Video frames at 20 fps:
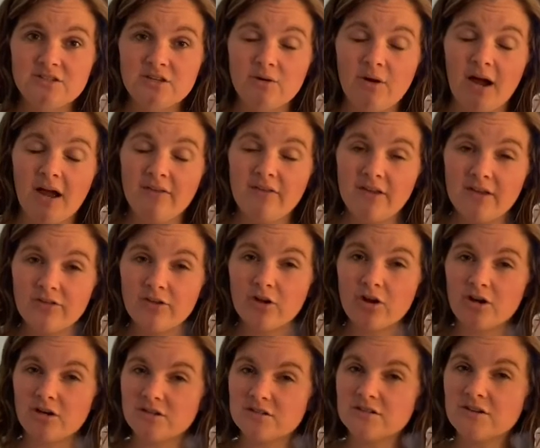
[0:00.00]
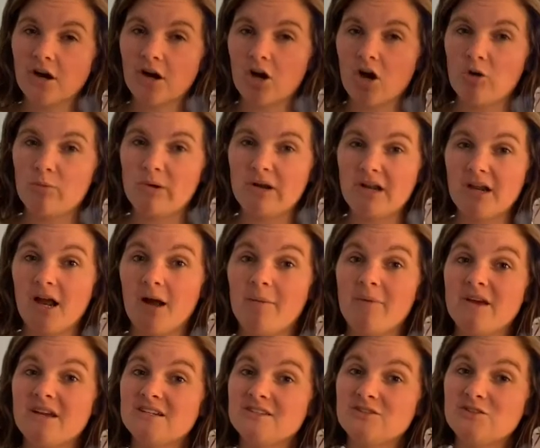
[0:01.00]
So I think they're going to start opening up
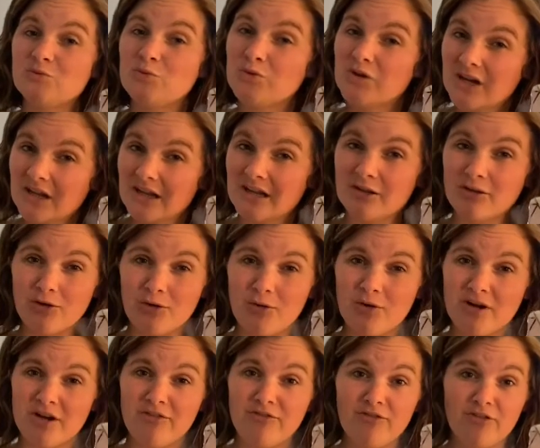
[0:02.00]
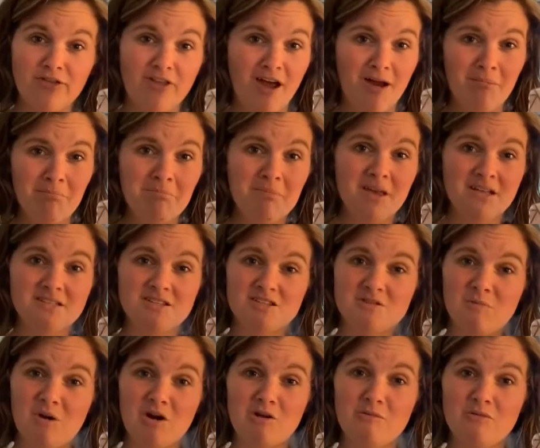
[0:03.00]
because it's really lucrative for them. It's a
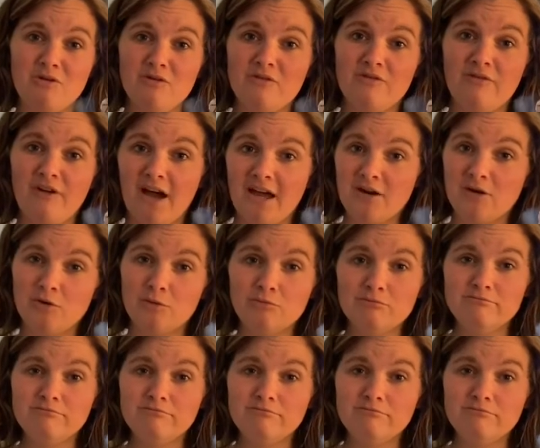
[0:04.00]
smart move. I don't